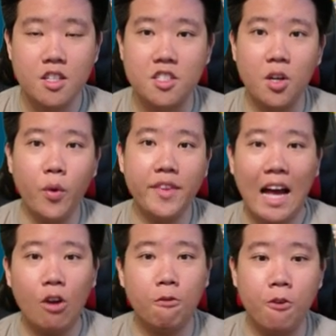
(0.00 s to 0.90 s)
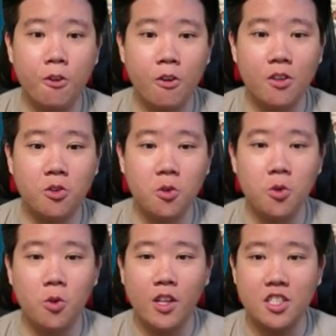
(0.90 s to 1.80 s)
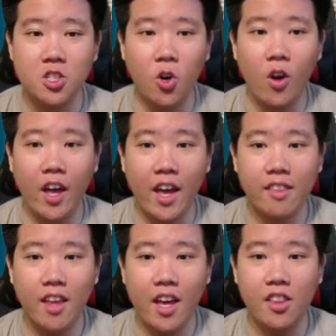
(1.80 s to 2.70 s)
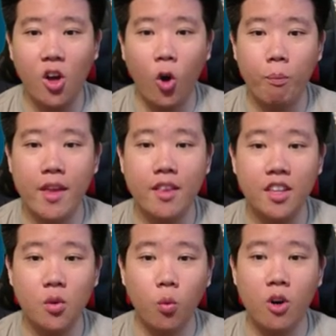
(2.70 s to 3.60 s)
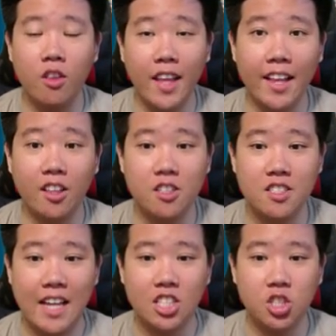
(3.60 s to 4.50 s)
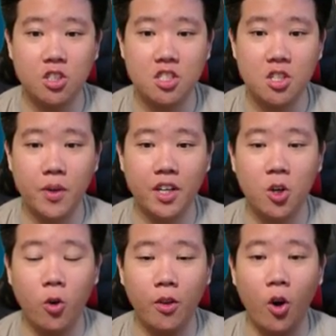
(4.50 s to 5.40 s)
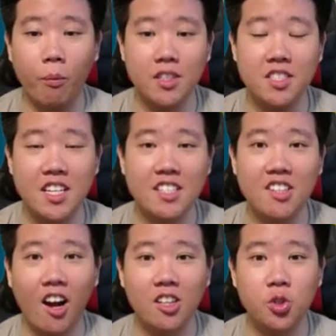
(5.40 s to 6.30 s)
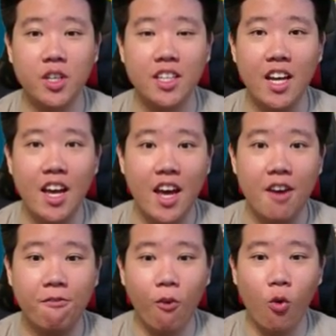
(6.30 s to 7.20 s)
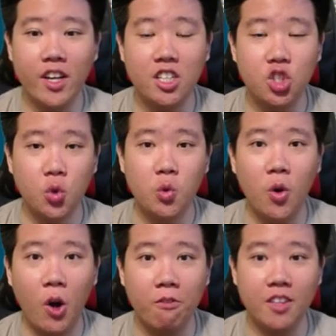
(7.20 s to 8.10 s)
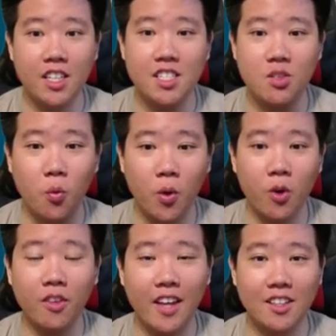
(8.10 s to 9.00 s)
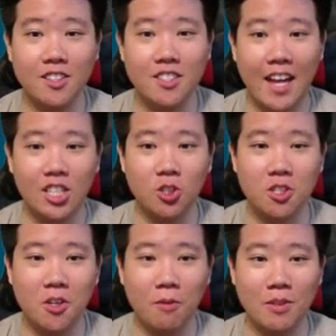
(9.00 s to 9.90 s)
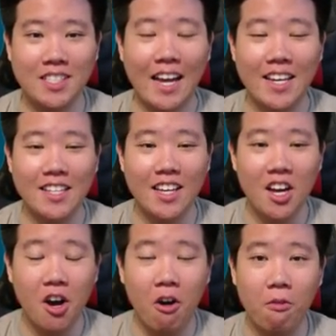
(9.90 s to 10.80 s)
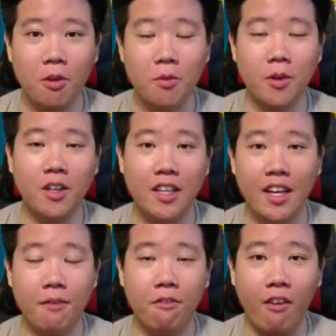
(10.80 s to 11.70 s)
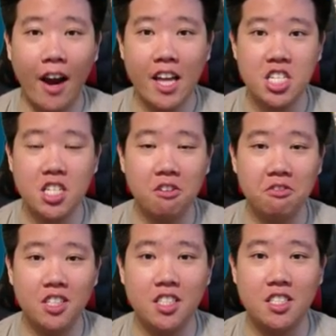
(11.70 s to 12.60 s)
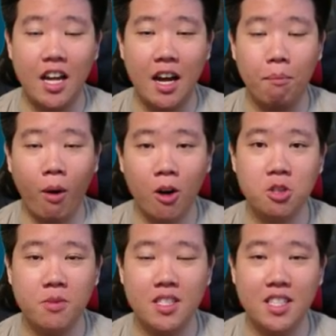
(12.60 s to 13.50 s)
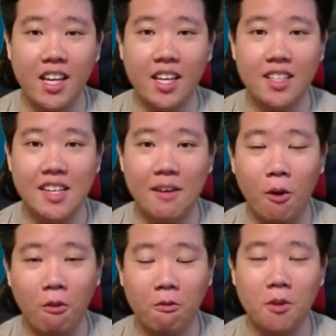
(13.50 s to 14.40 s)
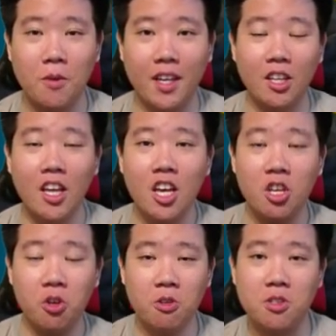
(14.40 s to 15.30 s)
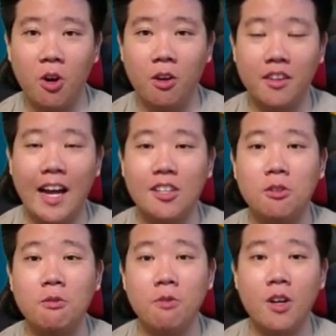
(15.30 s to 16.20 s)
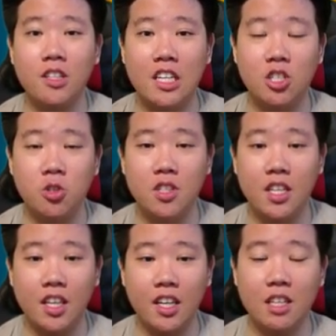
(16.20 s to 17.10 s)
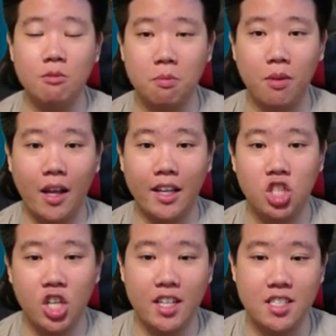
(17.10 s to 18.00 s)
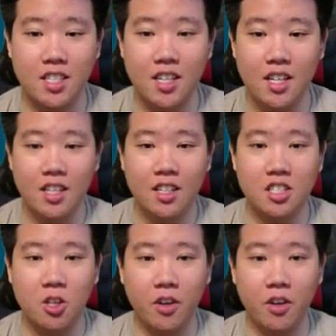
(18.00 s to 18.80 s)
So without further ado, let's go ahead and open the worn leather satchels. So we're going to go and open 642 of these worn leather satchels. So I'm excited. Hopefully we're gonna get a variety of these parchments, and hopefully we can use all that to convert into the kingdom supply chest. Let's go